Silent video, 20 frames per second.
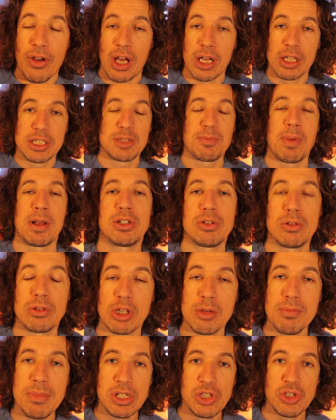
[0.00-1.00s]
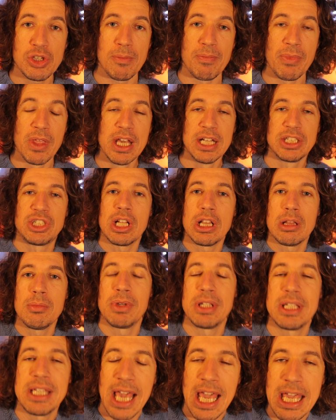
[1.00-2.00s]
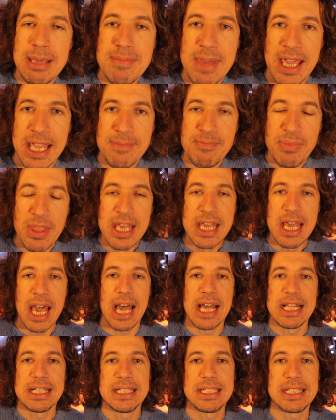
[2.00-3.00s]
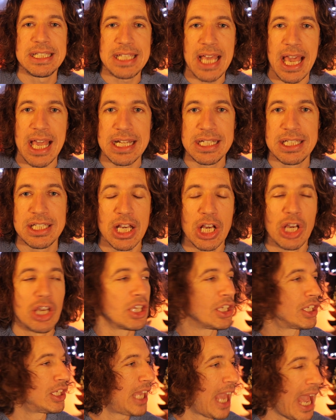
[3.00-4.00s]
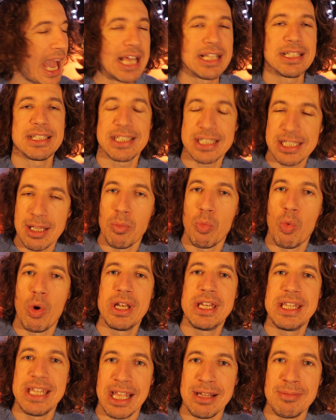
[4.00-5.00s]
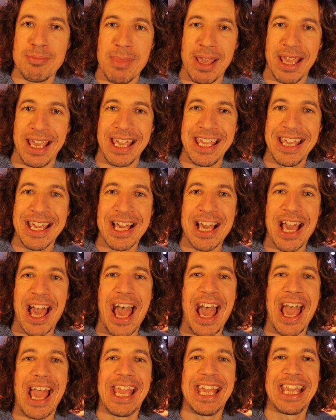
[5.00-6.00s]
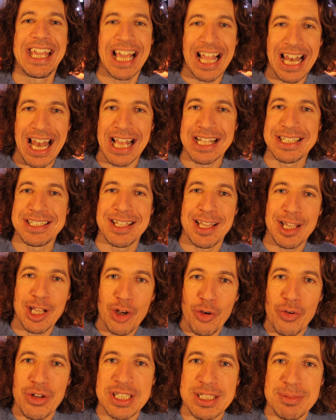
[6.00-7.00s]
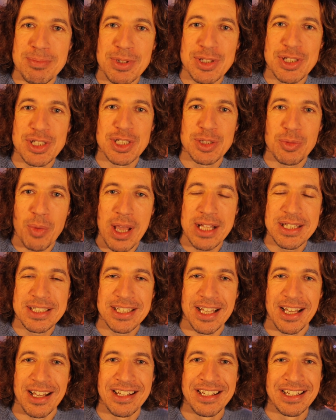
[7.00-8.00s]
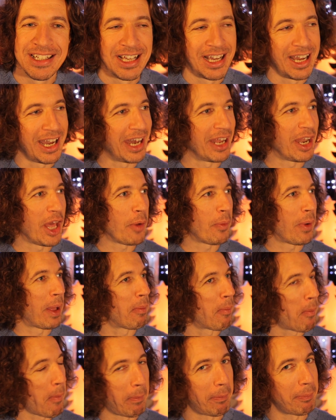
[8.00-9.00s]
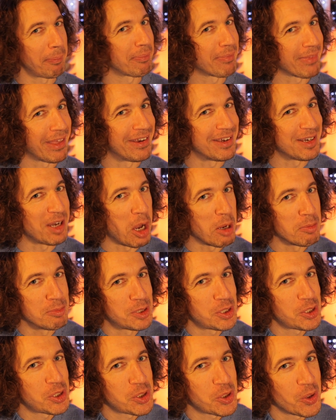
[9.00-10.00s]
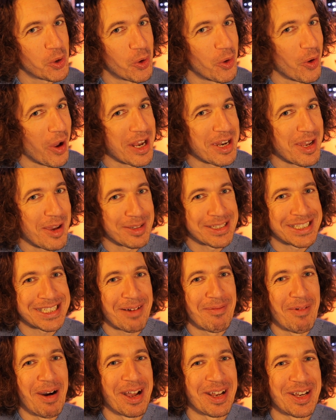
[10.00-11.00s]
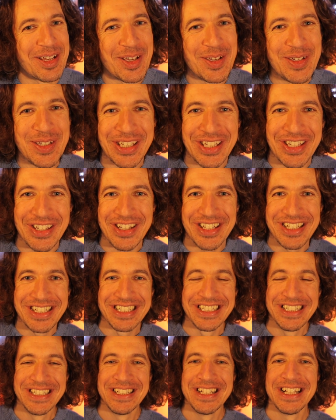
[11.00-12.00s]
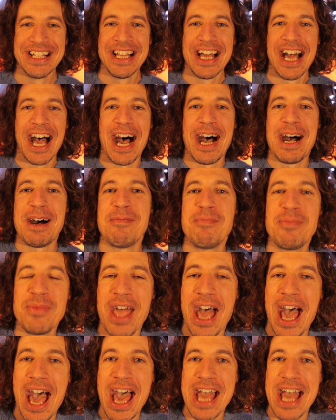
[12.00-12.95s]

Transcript: special commission. A gentleman came in and said, can someone knit me a classic Christmas sweater? And I went, I'm sure I know someone who could. And